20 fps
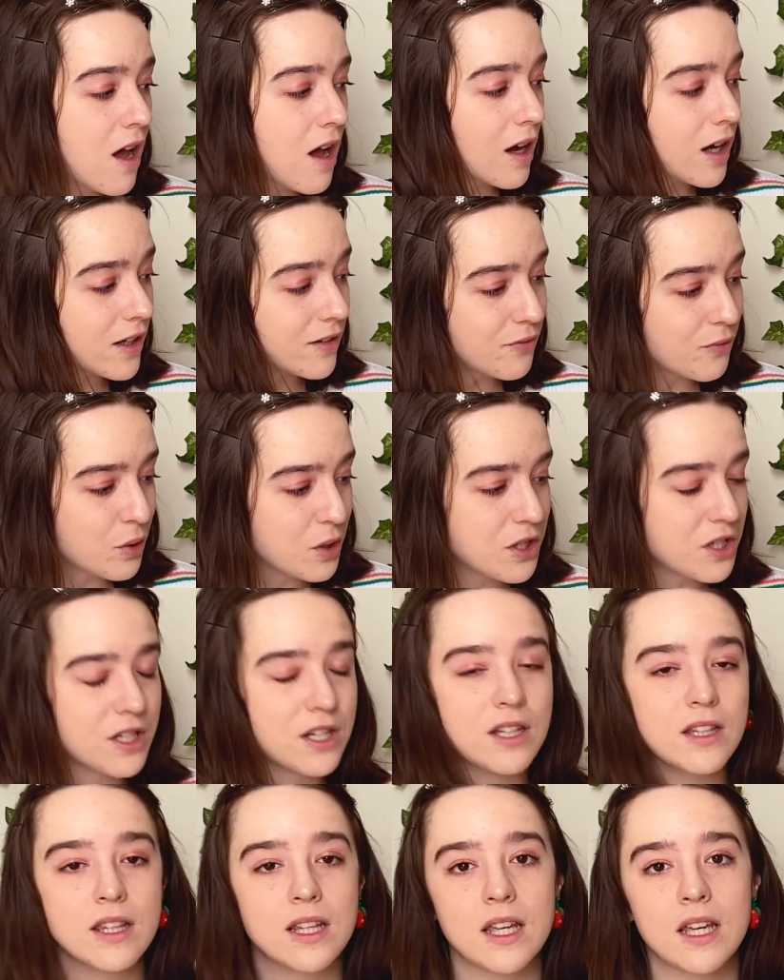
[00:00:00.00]

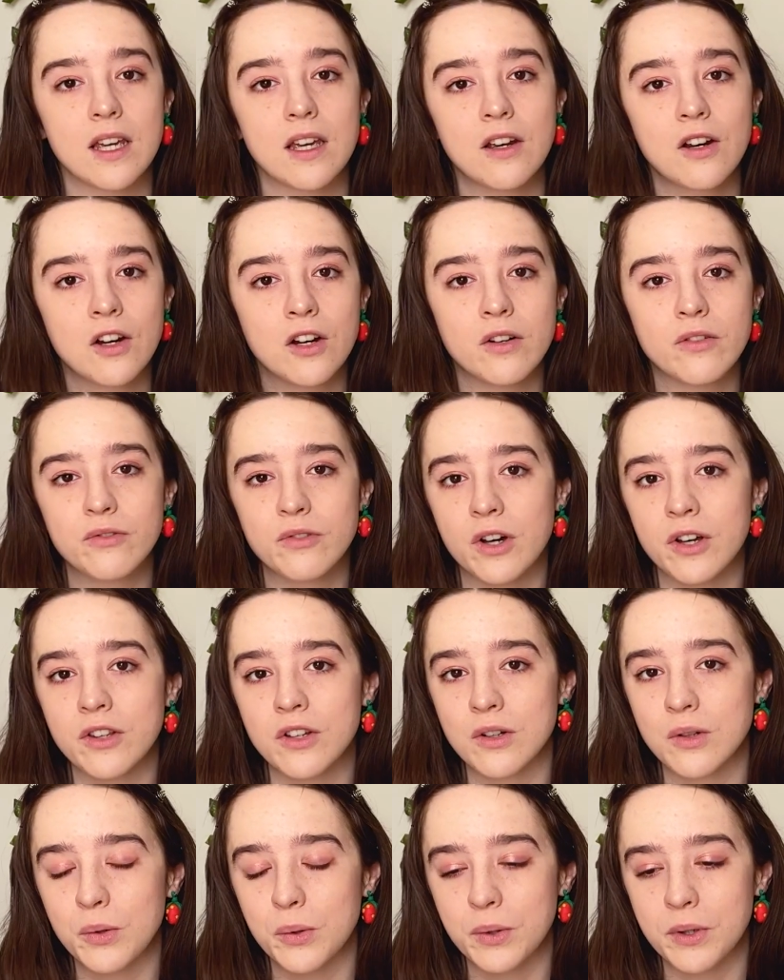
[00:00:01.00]
unfortunately her
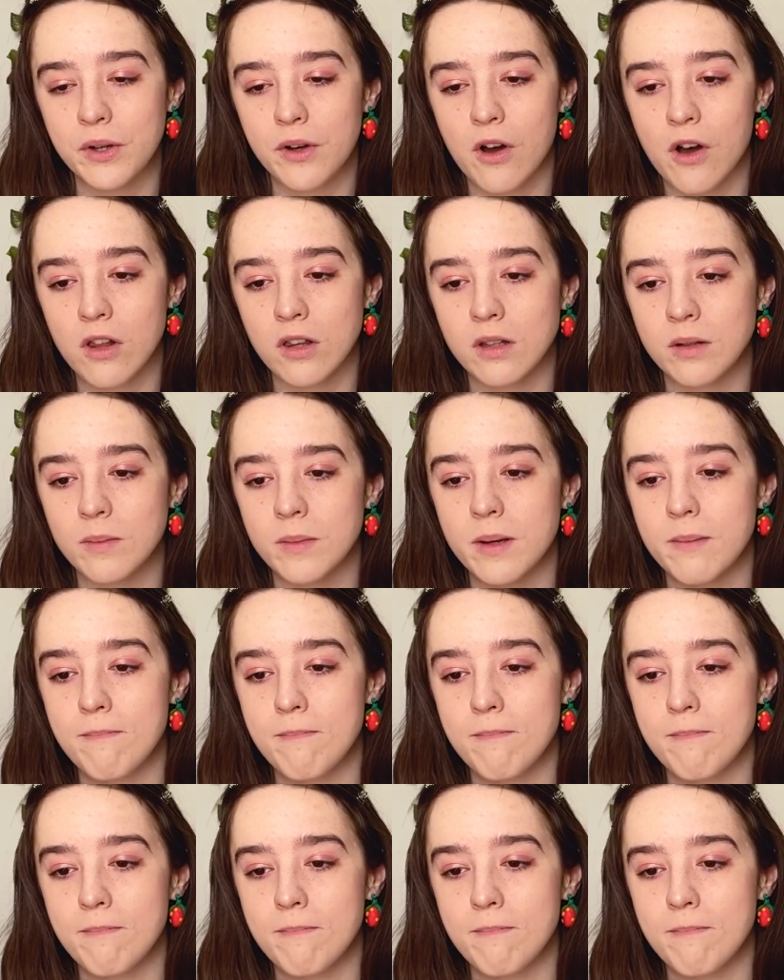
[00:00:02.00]
father, Lord Colum,